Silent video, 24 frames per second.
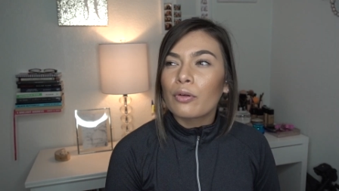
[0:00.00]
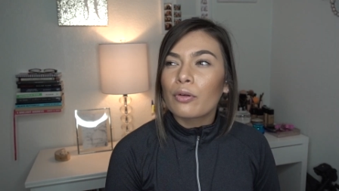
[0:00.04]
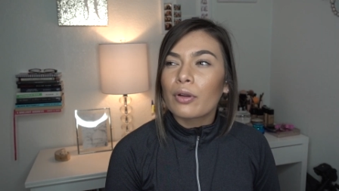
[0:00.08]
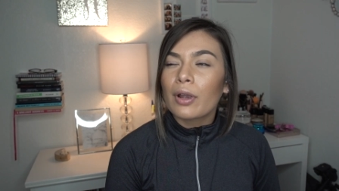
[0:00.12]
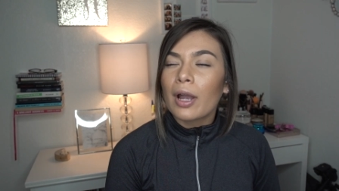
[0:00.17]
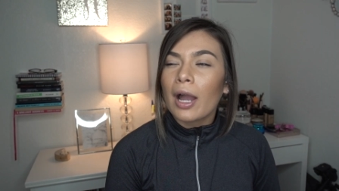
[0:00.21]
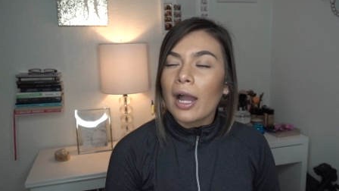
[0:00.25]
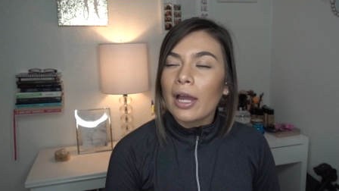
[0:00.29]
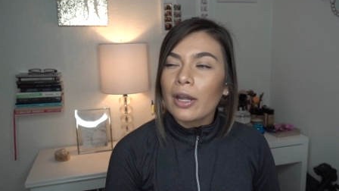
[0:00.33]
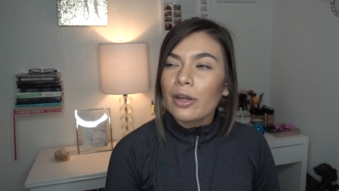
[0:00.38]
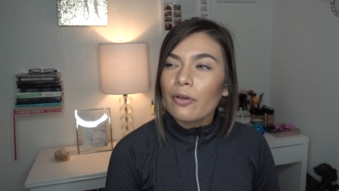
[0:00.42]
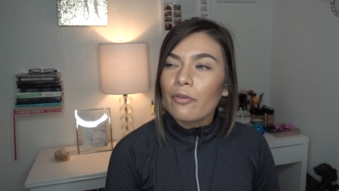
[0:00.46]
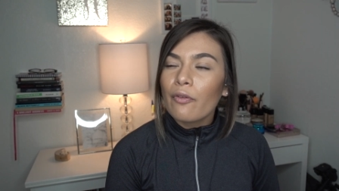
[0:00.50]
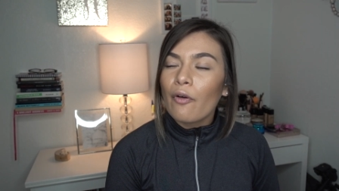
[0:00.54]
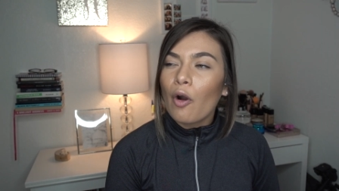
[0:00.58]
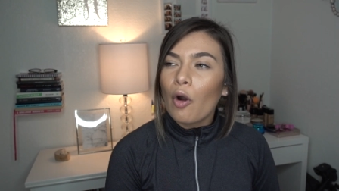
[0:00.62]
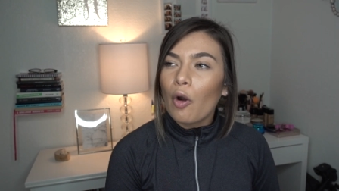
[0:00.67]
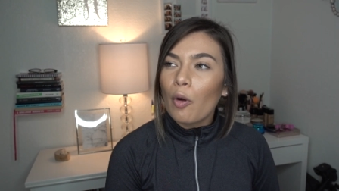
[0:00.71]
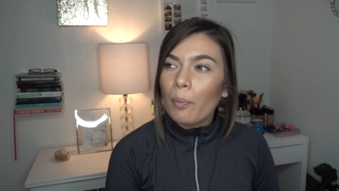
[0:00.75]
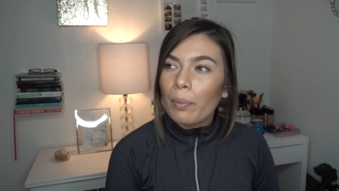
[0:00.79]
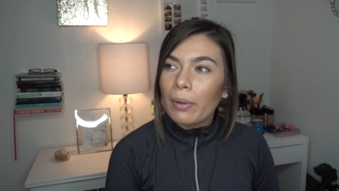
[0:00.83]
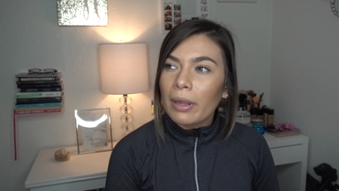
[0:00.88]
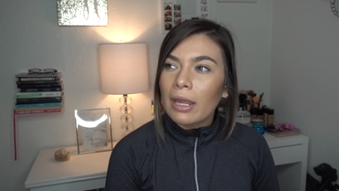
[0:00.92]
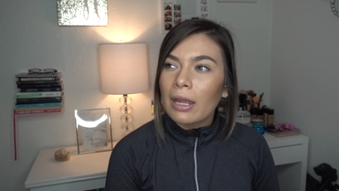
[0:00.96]
You're kind of
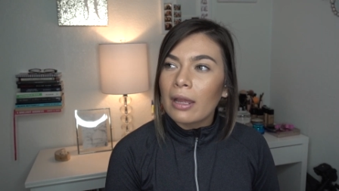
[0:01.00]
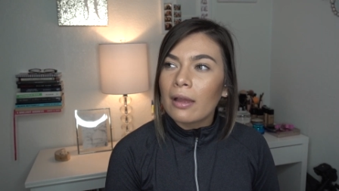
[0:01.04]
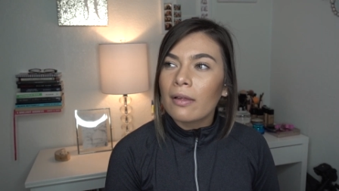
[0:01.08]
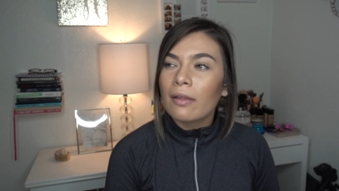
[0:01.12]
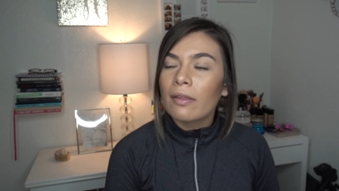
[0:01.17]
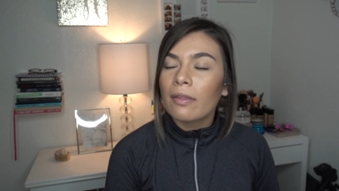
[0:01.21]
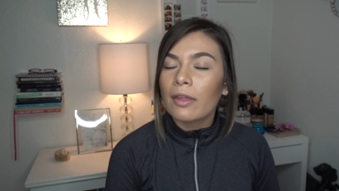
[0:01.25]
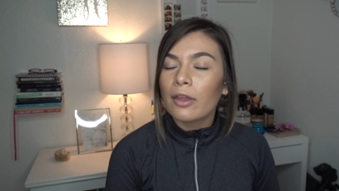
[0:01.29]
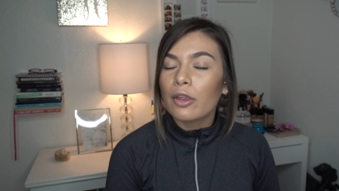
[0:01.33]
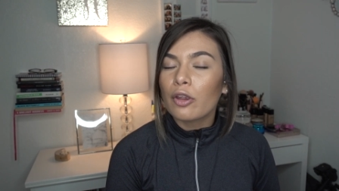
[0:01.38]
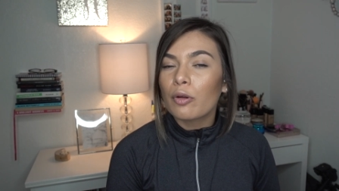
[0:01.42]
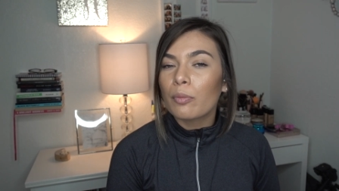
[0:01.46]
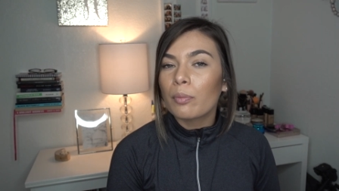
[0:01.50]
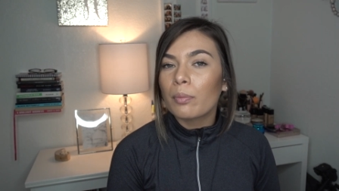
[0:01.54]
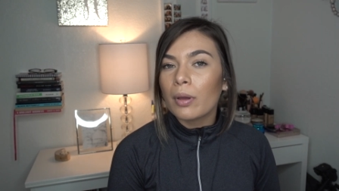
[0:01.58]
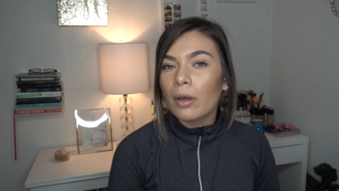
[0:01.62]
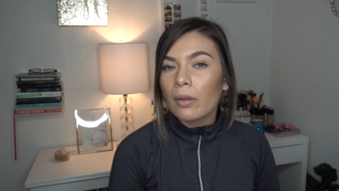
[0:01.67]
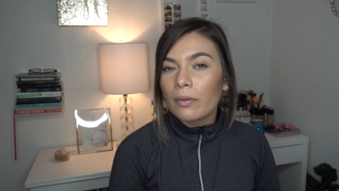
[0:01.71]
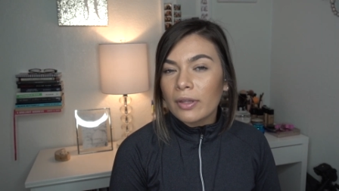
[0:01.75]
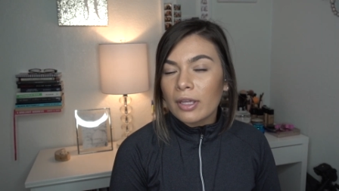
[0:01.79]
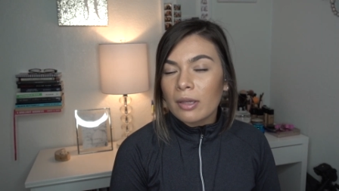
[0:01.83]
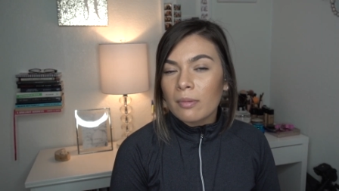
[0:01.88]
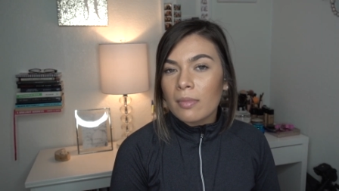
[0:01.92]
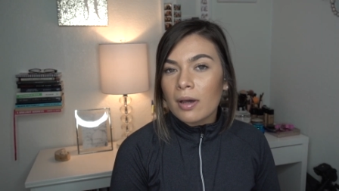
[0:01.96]
hoping that you're
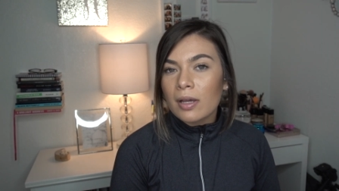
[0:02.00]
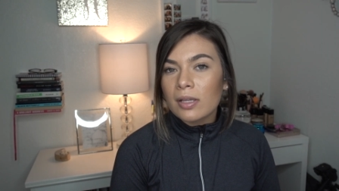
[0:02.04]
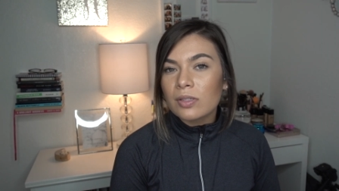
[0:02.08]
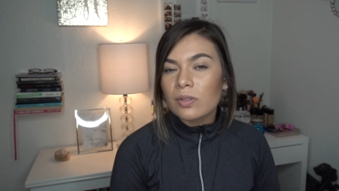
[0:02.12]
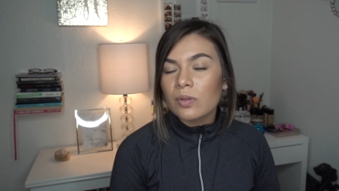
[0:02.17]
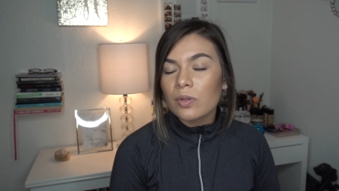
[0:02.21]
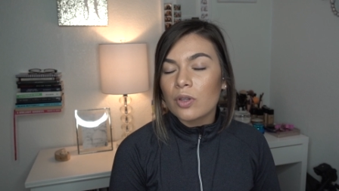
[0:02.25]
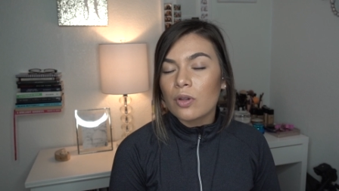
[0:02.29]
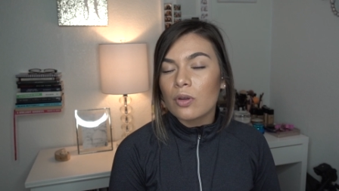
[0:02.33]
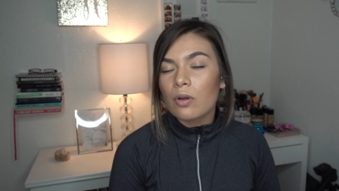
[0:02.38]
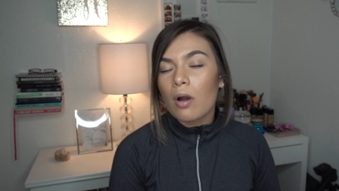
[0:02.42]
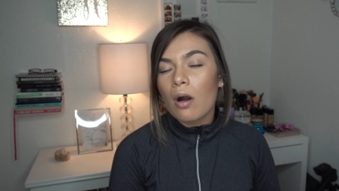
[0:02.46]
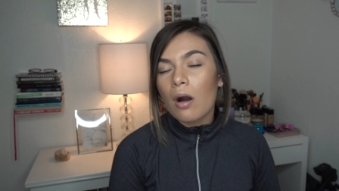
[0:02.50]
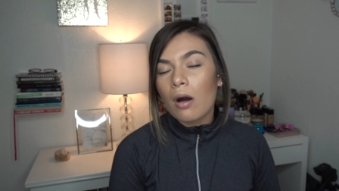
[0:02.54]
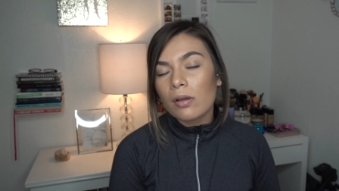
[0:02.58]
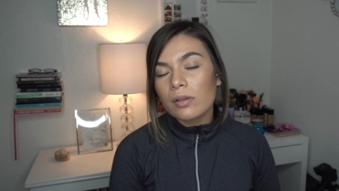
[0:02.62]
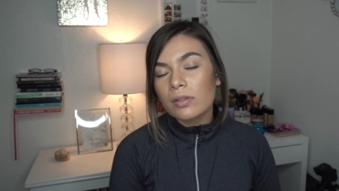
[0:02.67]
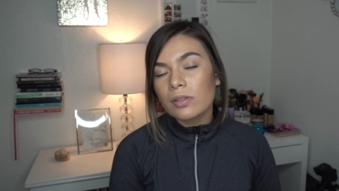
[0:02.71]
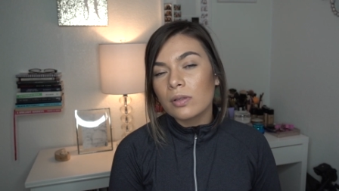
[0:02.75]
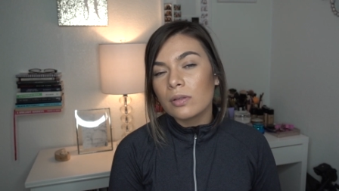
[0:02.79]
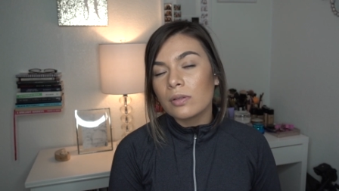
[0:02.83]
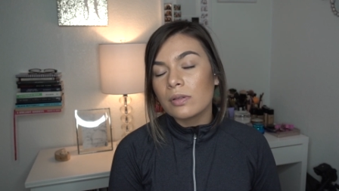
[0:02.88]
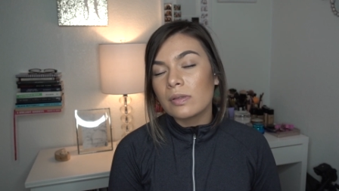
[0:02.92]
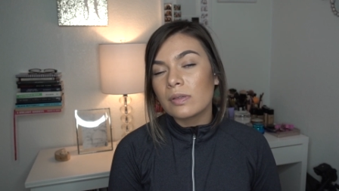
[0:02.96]
building muscle, you're
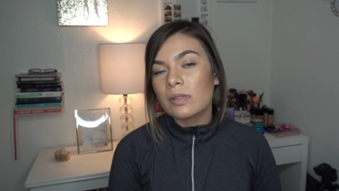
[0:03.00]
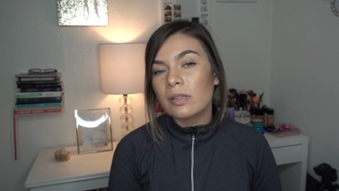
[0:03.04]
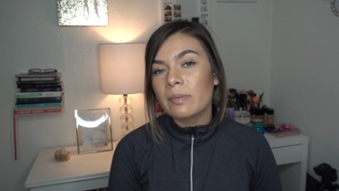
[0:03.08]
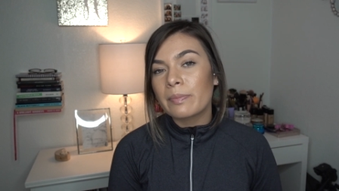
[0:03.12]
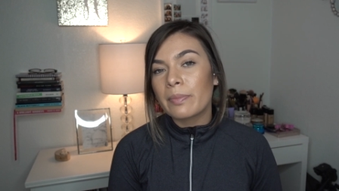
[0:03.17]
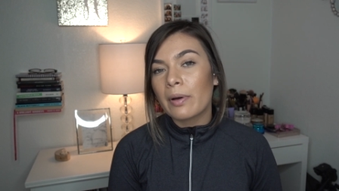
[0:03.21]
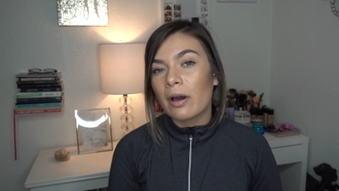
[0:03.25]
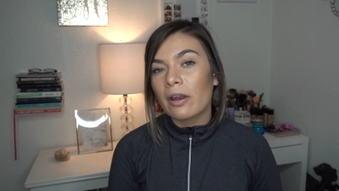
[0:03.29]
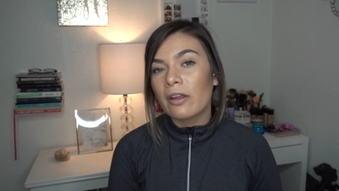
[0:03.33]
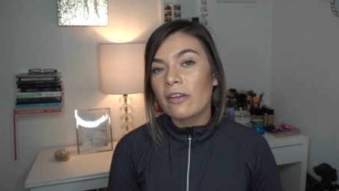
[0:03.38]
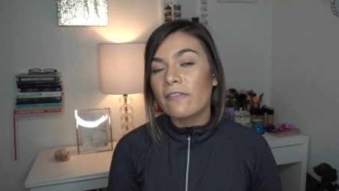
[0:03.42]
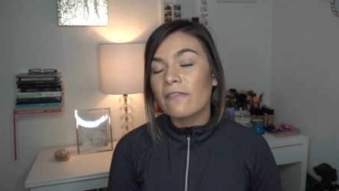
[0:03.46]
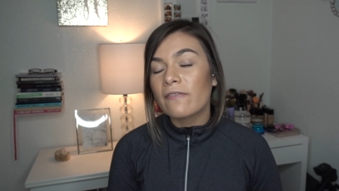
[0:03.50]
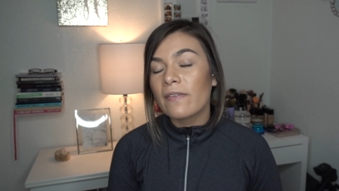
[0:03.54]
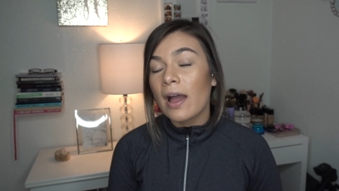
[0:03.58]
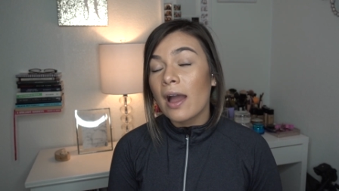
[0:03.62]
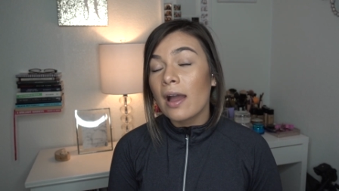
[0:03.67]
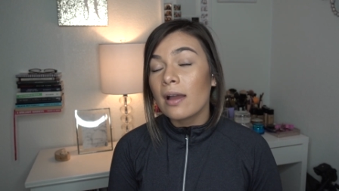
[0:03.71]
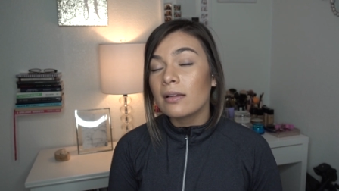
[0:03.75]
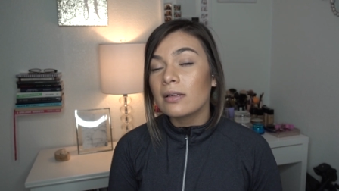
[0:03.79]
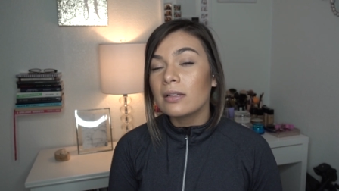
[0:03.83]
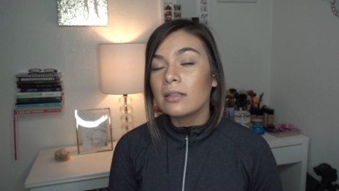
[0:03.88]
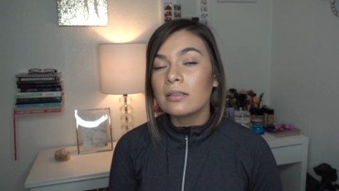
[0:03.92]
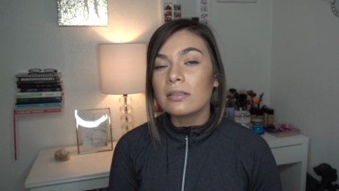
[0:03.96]
also losing body
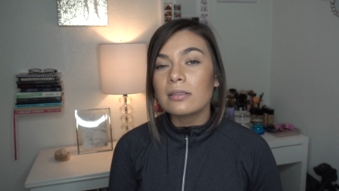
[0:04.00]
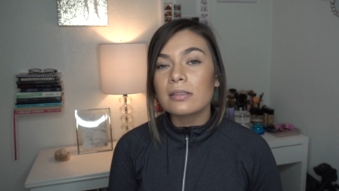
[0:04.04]
fat.